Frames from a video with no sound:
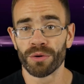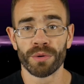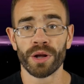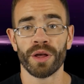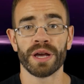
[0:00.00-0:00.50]

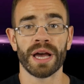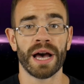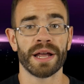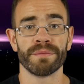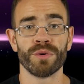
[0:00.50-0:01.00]
really
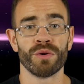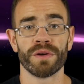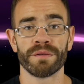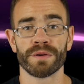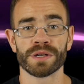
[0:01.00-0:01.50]
gotten
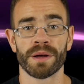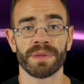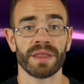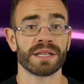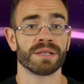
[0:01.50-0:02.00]
moving for
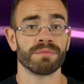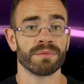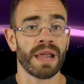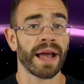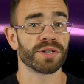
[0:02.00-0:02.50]
something that's
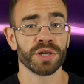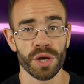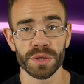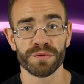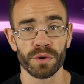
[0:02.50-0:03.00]
actually
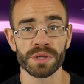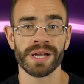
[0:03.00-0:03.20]
useful.